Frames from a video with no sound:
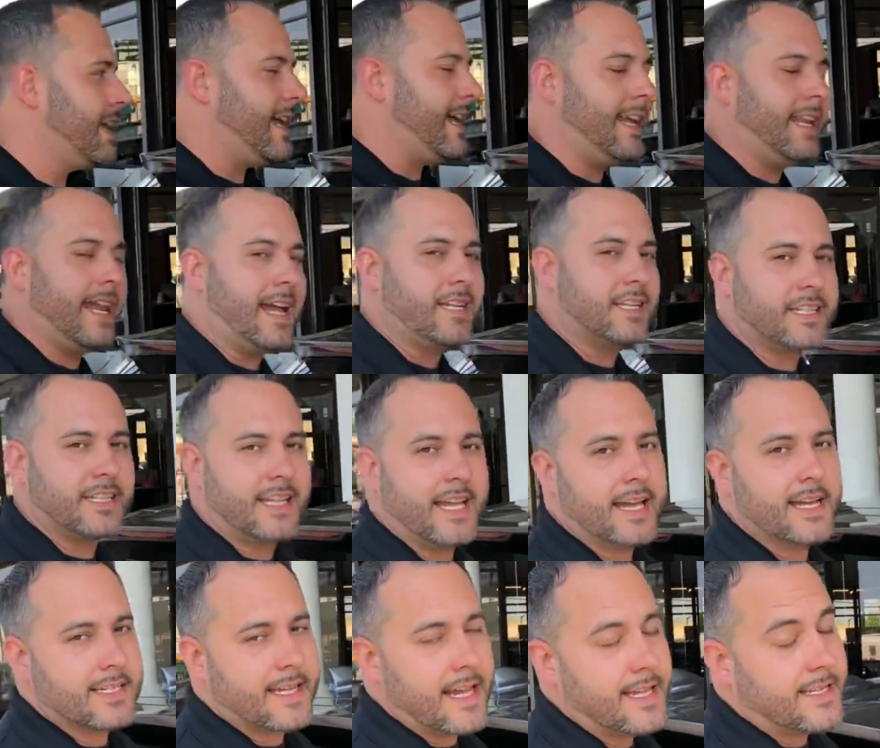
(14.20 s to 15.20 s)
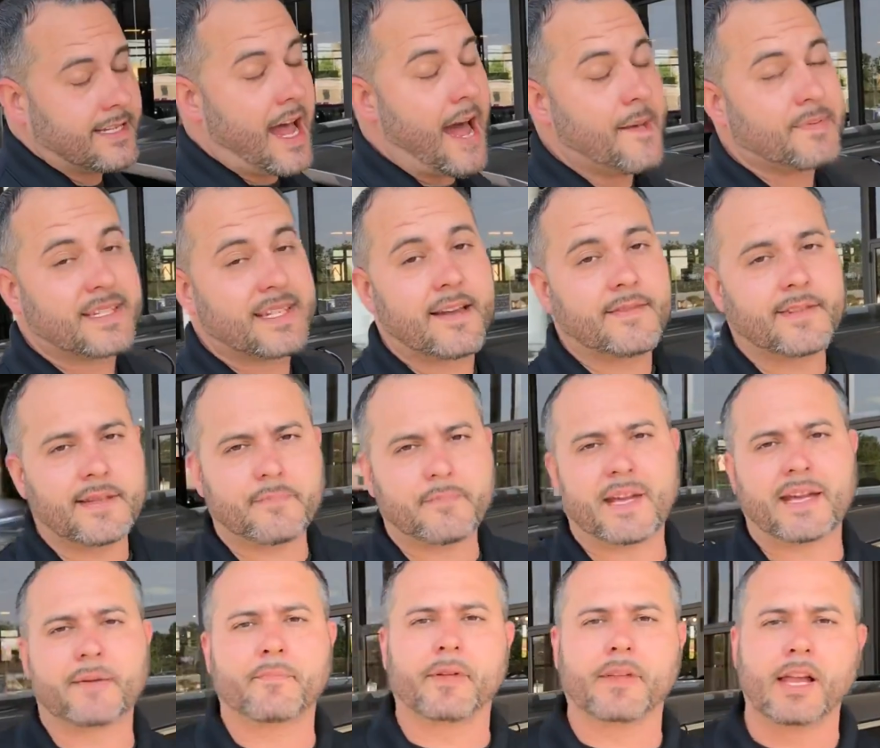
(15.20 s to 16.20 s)
an NHTSA Top Safety
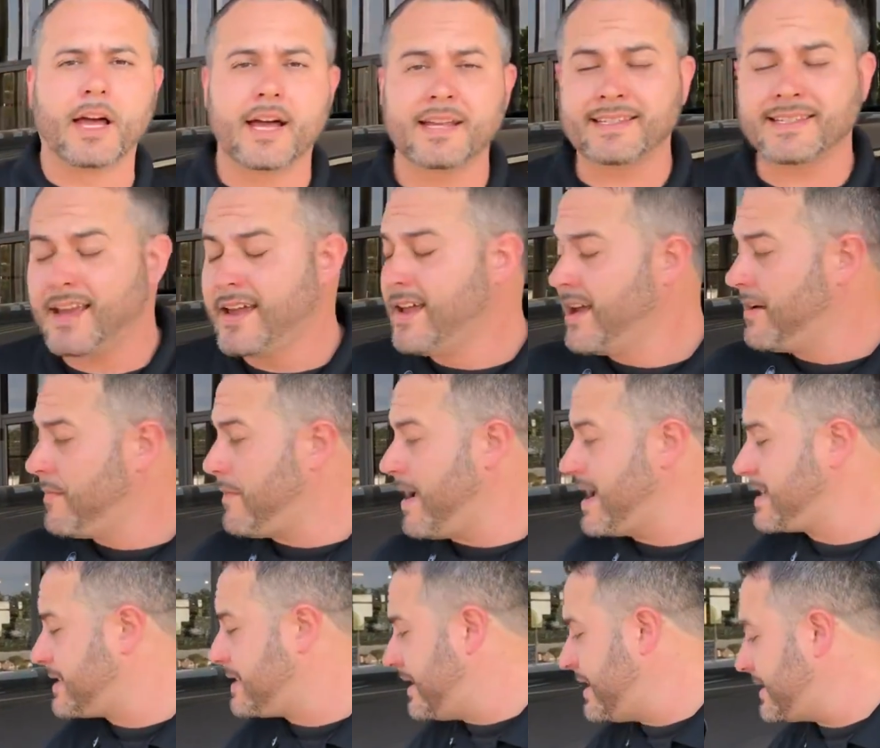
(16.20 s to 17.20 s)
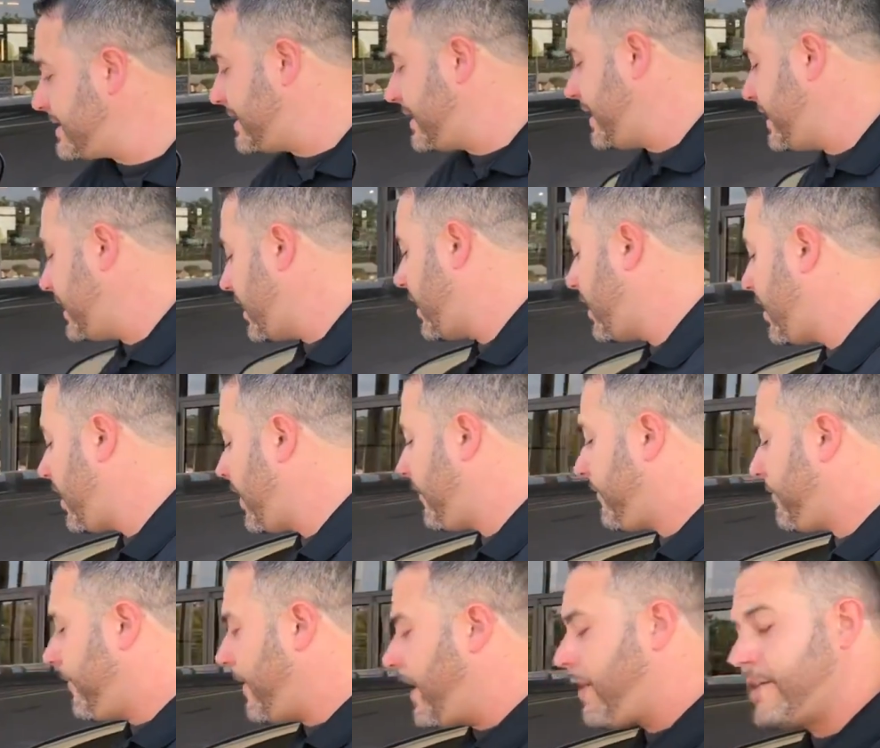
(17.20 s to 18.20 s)
Pick Plus. Makes this the, uh,
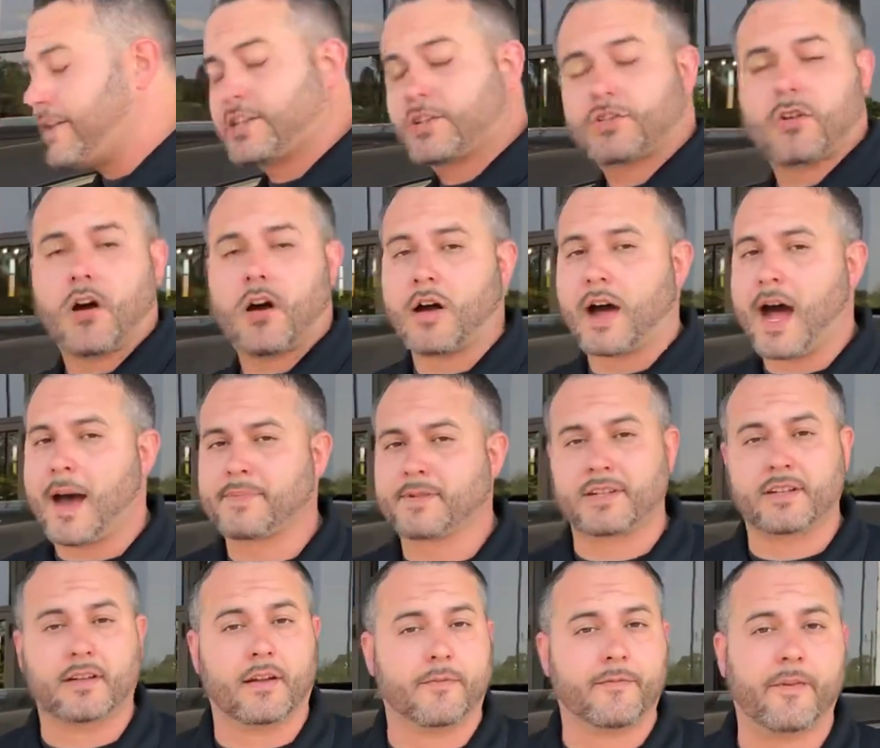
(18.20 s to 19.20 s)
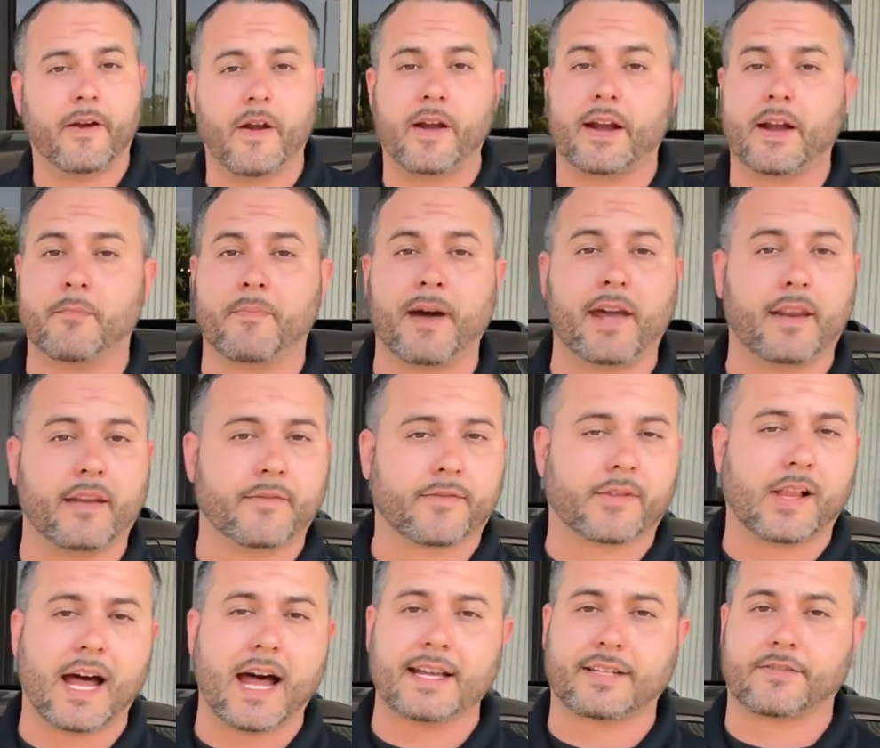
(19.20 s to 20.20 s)
a very strong option in a very competitive
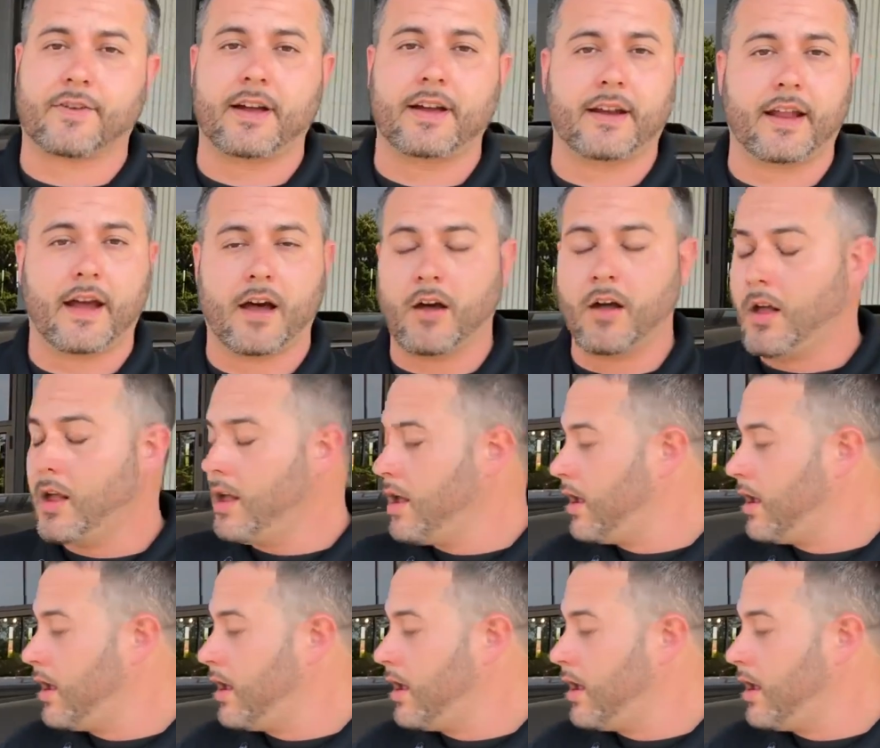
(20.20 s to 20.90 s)
class right now.